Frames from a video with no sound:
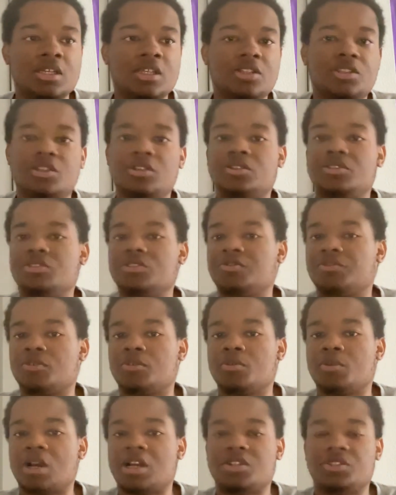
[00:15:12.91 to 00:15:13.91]
Thanks for
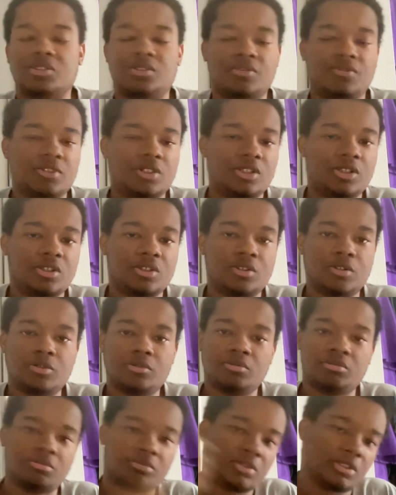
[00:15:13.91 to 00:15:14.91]
watching the video.
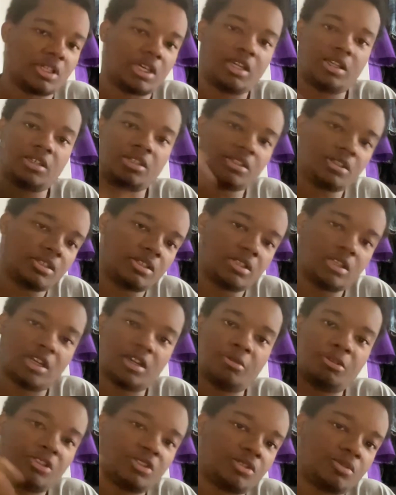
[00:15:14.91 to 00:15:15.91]
Like,
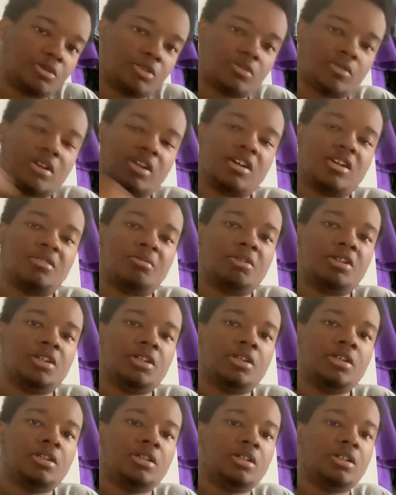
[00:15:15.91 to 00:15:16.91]
comment, subscribe.
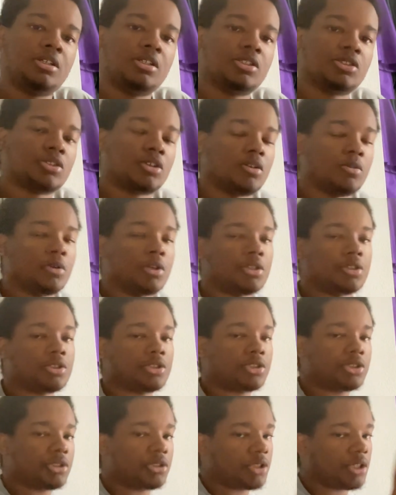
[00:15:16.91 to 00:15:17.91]
And, as
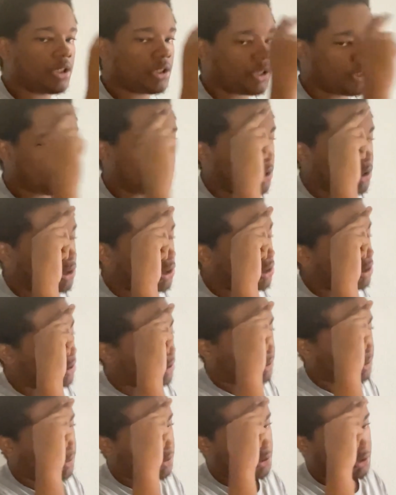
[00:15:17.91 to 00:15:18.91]
always, take care of
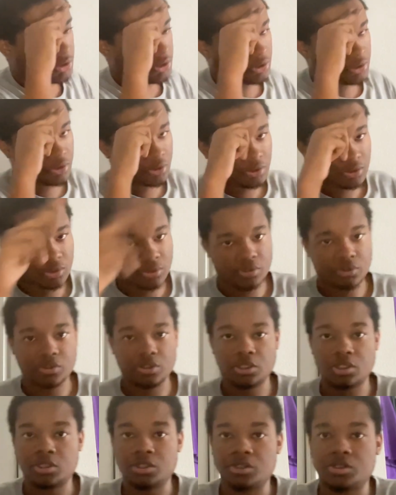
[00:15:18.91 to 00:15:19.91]
yourselves
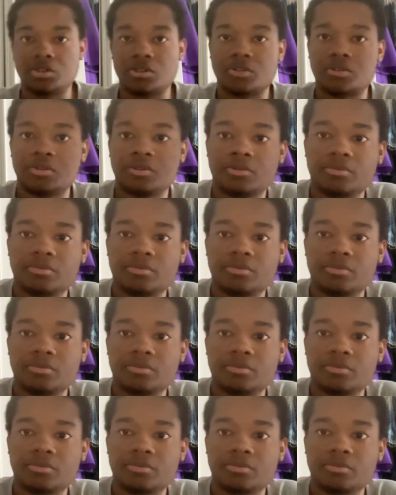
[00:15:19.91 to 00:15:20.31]
and each other.